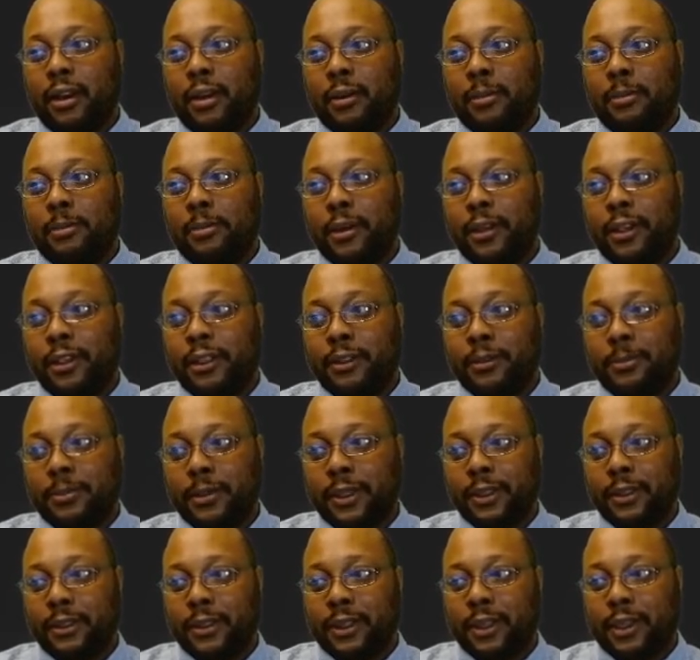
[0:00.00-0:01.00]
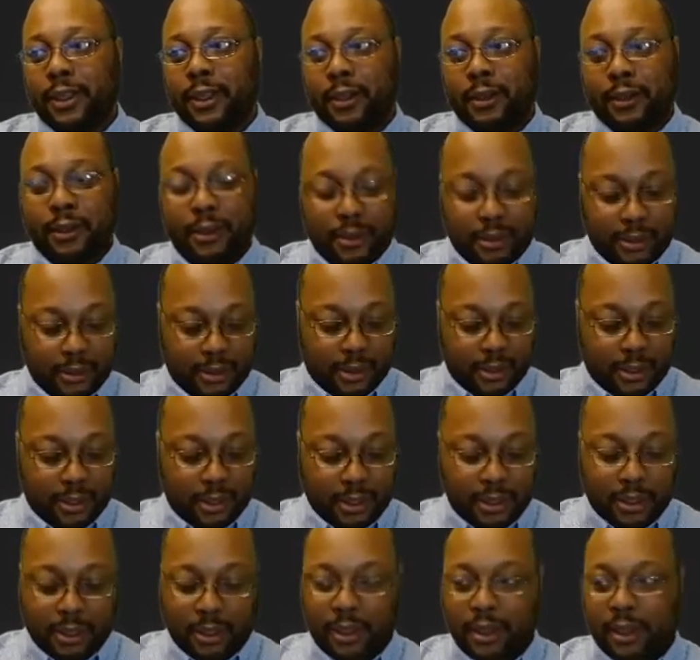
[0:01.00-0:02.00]
put a space there,
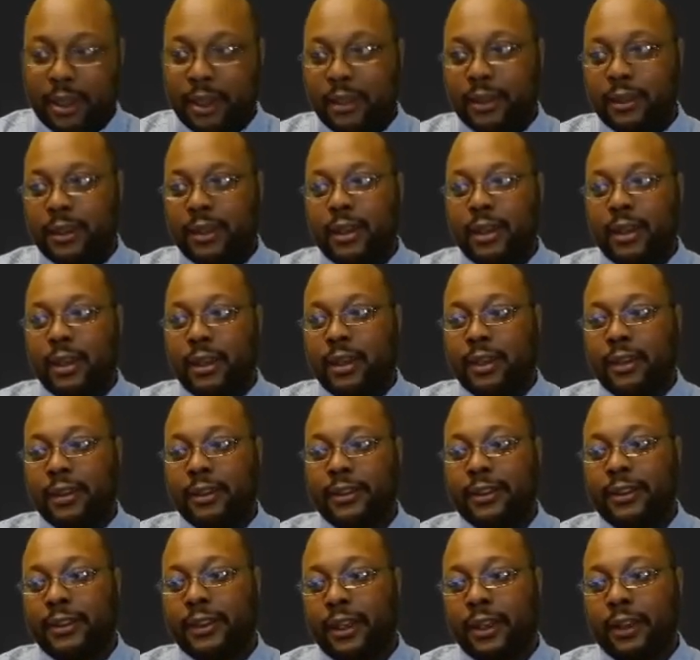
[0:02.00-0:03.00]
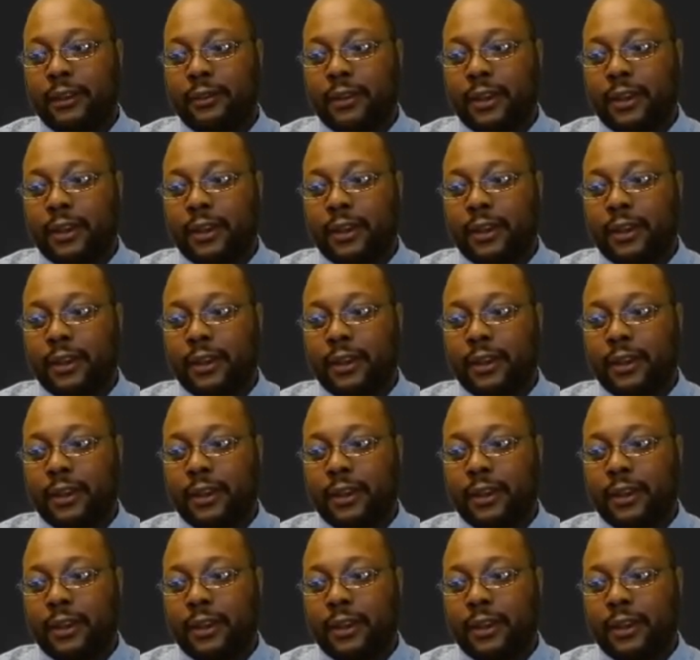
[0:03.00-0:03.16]
and then save